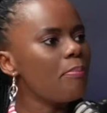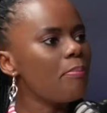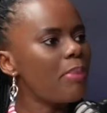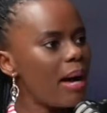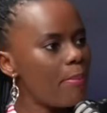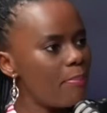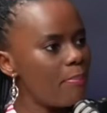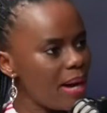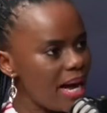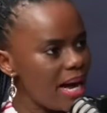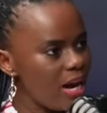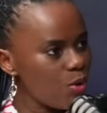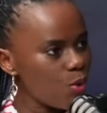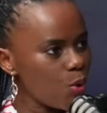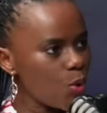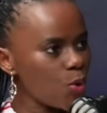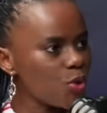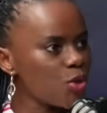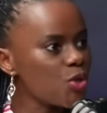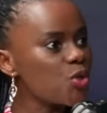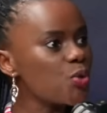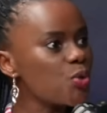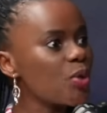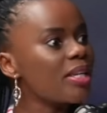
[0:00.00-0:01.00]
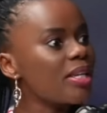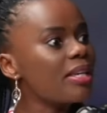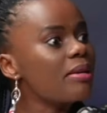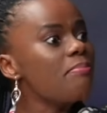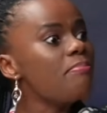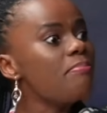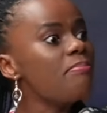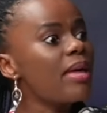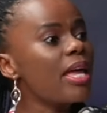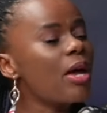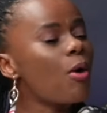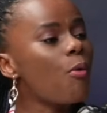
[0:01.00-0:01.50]
papa o godisitswe ke
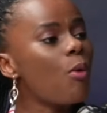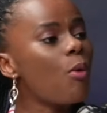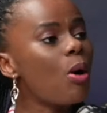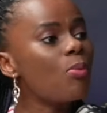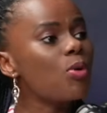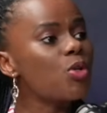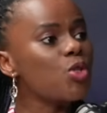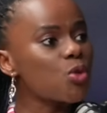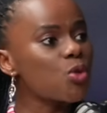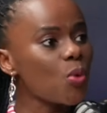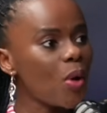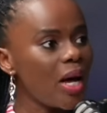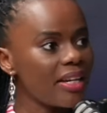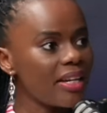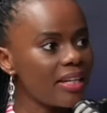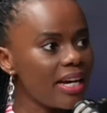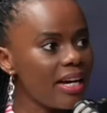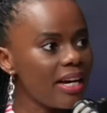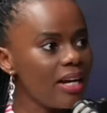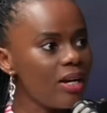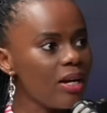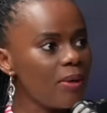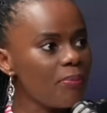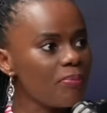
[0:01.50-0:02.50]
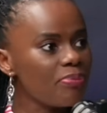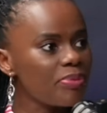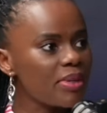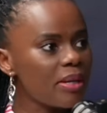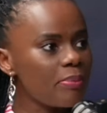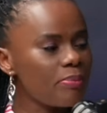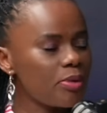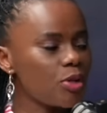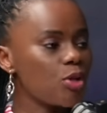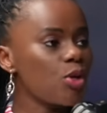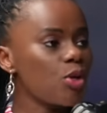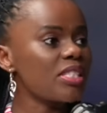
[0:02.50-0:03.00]
mme wa motswana
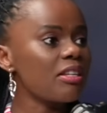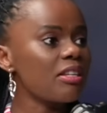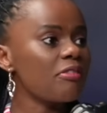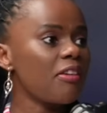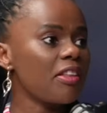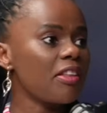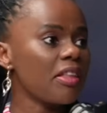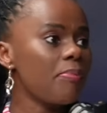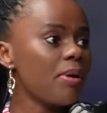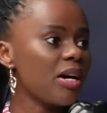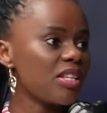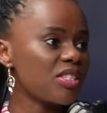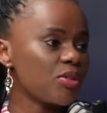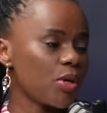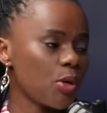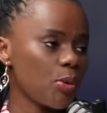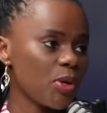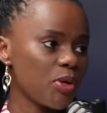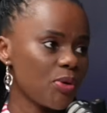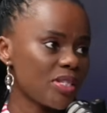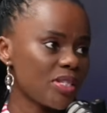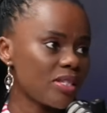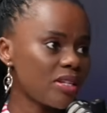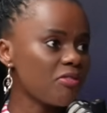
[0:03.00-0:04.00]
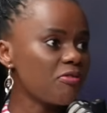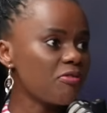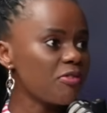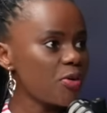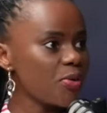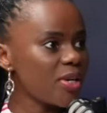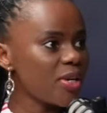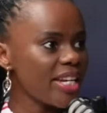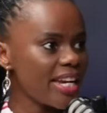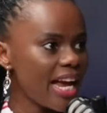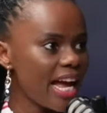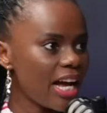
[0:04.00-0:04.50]
because the father passed away when we were still
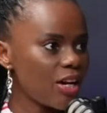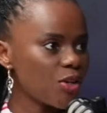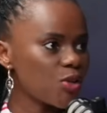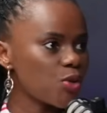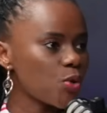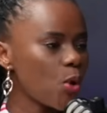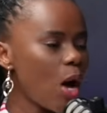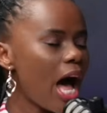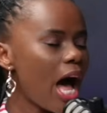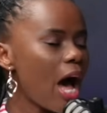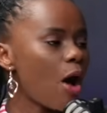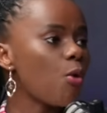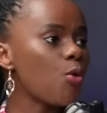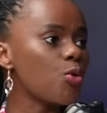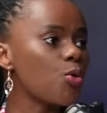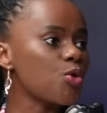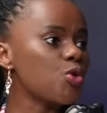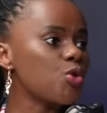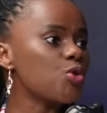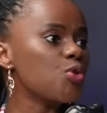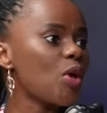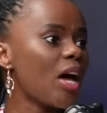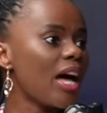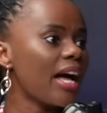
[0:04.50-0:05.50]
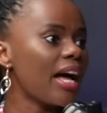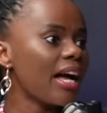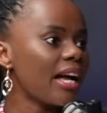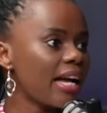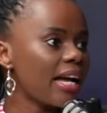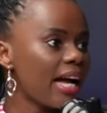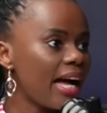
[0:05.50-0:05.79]
very young. So ha hodiswa